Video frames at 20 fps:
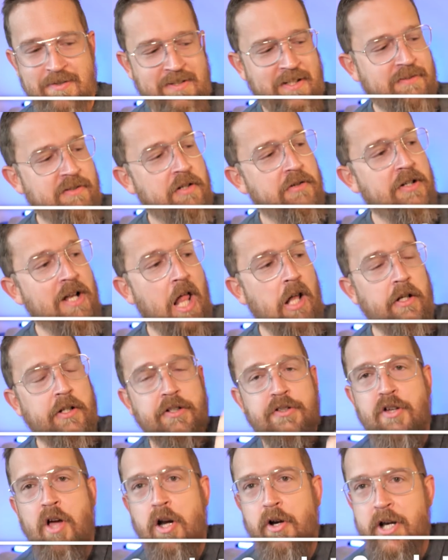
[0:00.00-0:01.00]
a $600
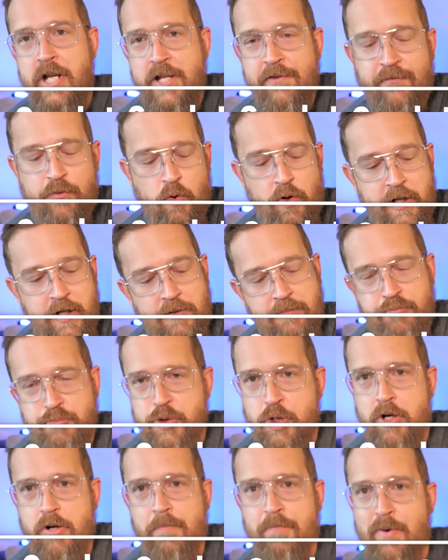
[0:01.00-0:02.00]
guitar in it for you?
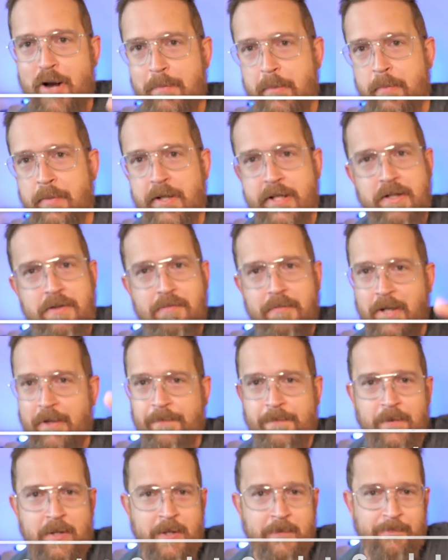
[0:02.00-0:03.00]
Sure, probably,
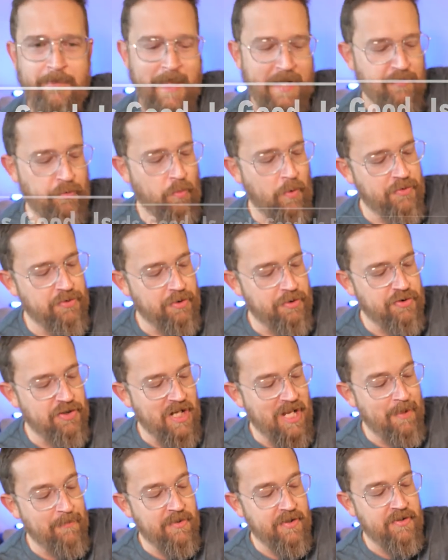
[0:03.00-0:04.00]
if, if that's what your
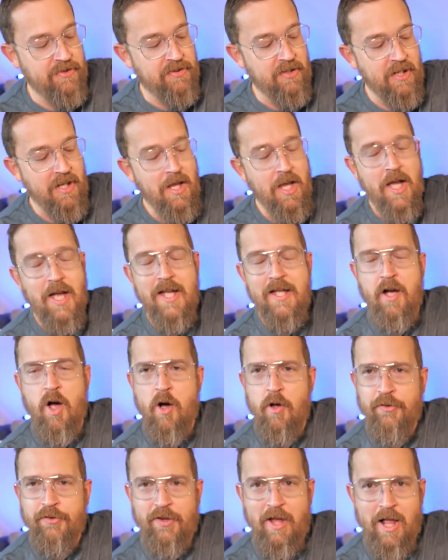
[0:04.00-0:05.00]
jam is.
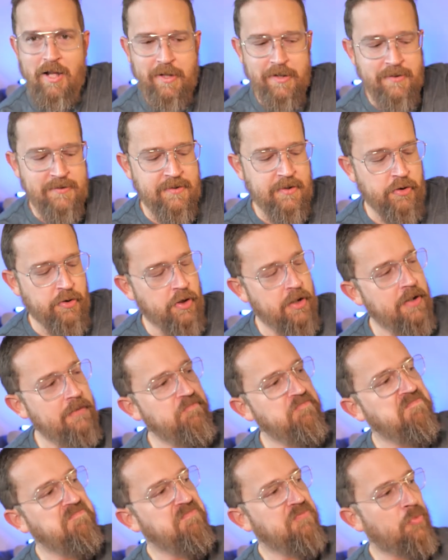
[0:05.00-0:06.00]
All solid, is it
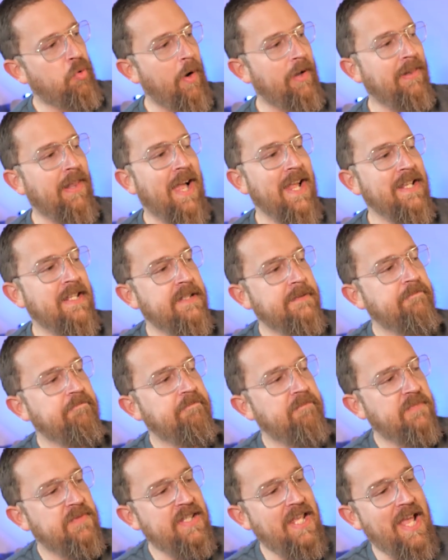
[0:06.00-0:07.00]
good? Do I like it?
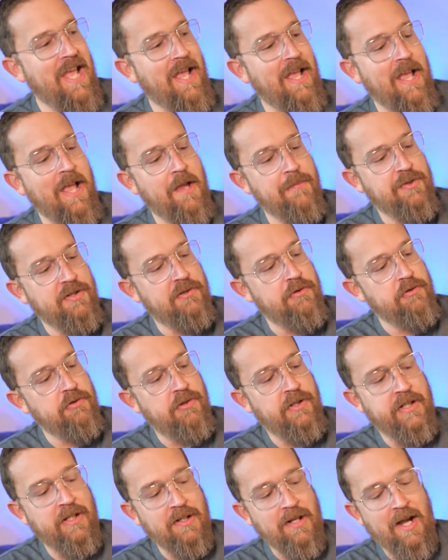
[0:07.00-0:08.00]
Yeah,
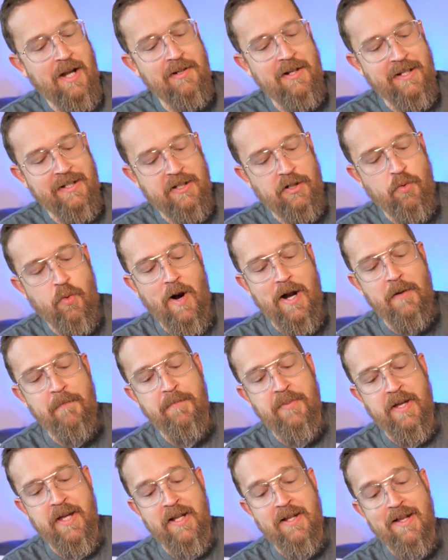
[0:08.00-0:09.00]
absolutely. I like it quite a
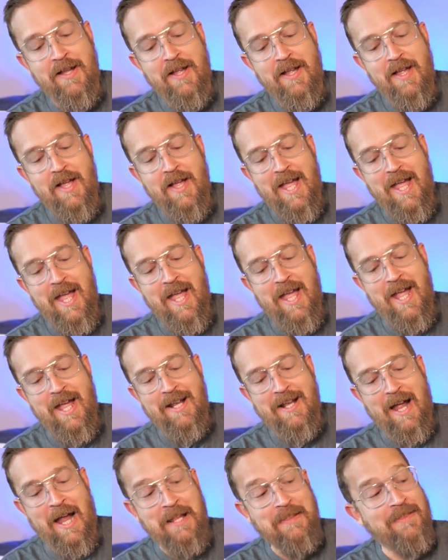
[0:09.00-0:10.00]
bit.
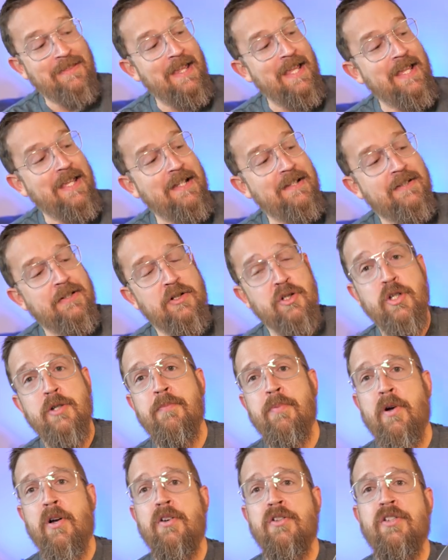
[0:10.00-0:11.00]
And I think it's a
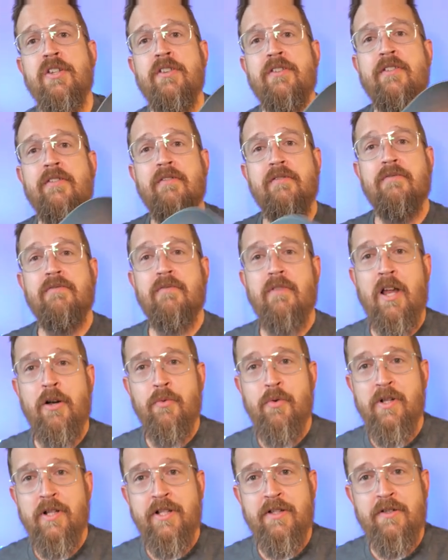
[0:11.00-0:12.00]
good purchase. I
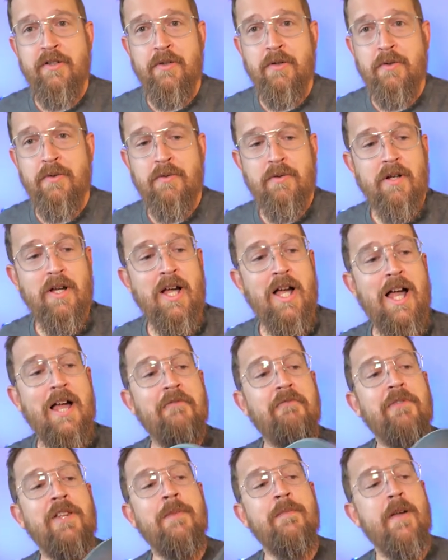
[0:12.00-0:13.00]
really do.
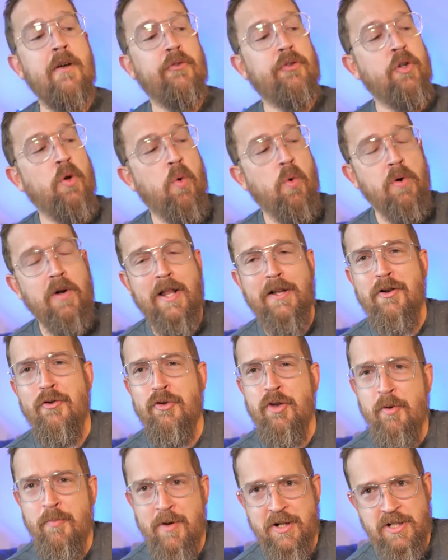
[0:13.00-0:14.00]
I've emailed Cort. I
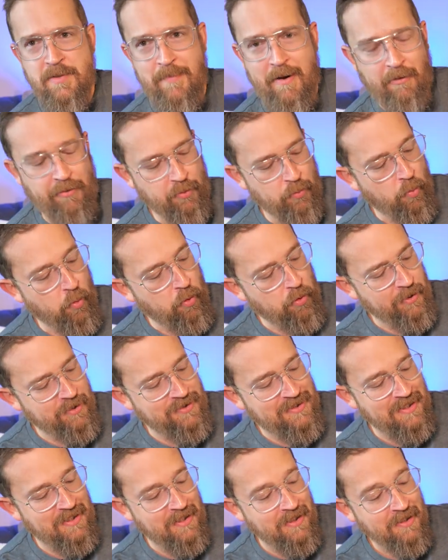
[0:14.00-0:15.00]
don't know much about the
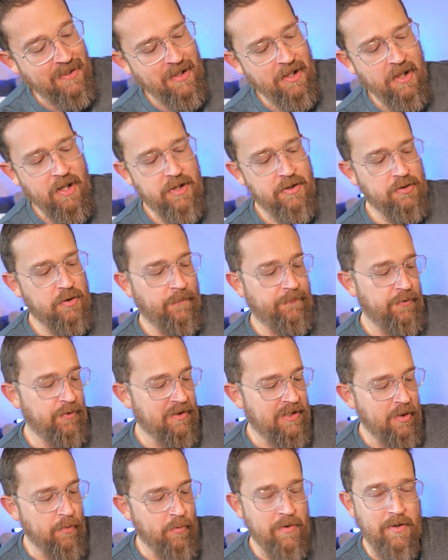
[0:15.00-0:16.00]
warranty. So if
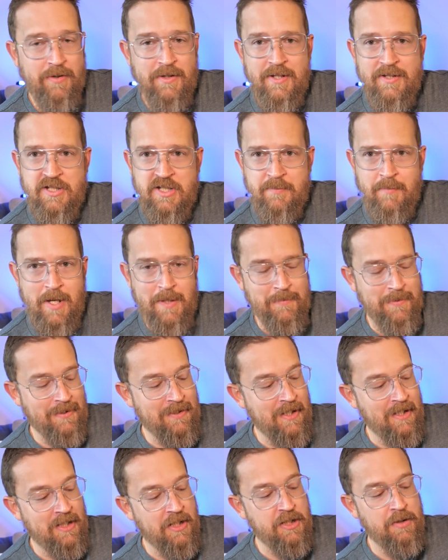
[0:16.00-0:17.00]
you get one of these and you might be
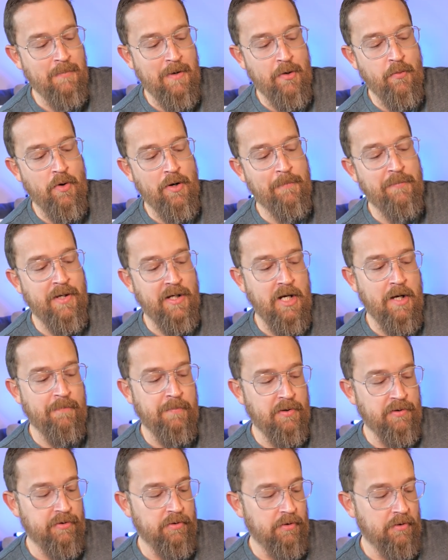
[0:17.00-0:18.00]
gigging, you might want to pick
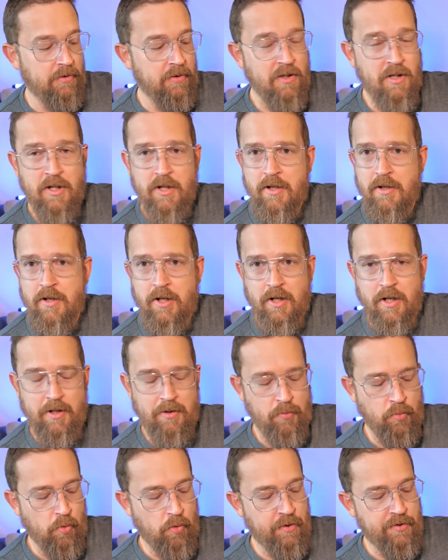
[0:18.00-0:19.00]
up a little
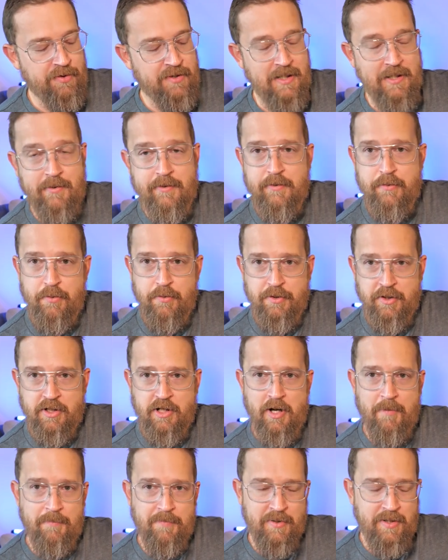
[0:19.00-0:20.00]
uh, warranty through the
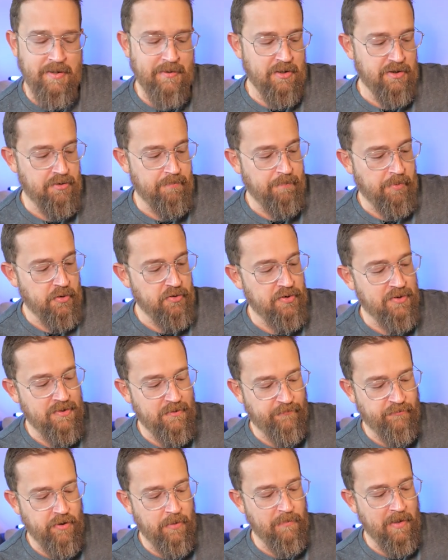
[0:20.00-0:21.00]
company that you purchase
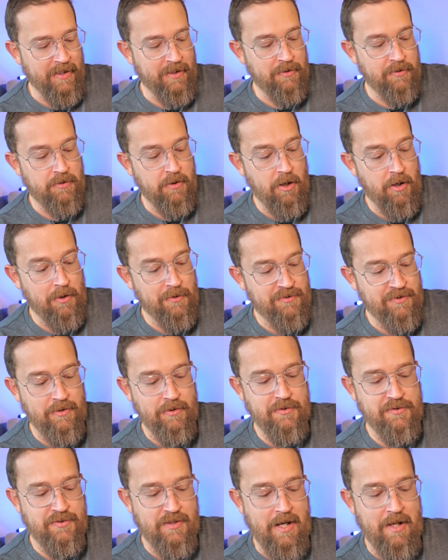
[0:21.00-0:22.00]
it from, like Guitar
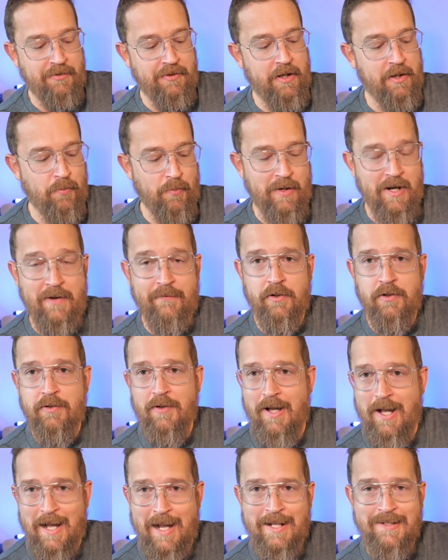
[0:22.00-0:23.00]
Center's got there,
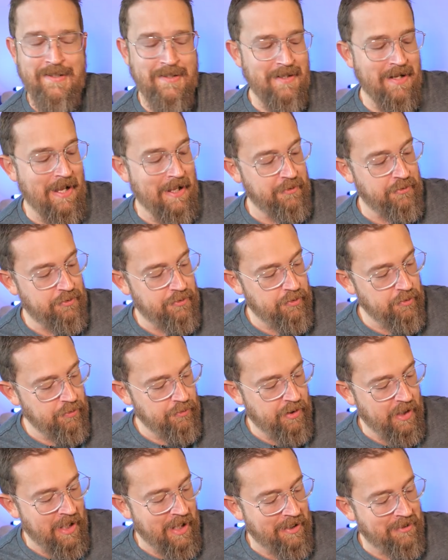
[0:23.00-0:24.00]
whatever. I did not
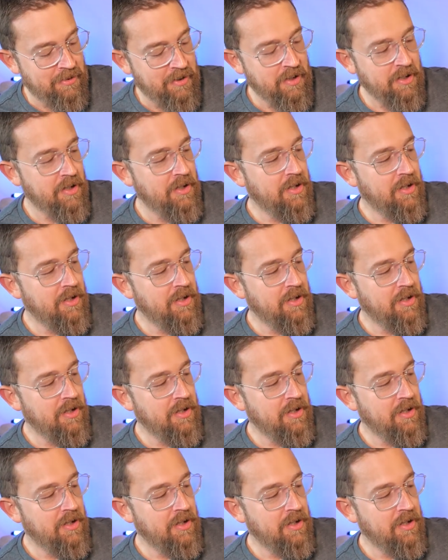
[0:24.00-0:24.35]
do that.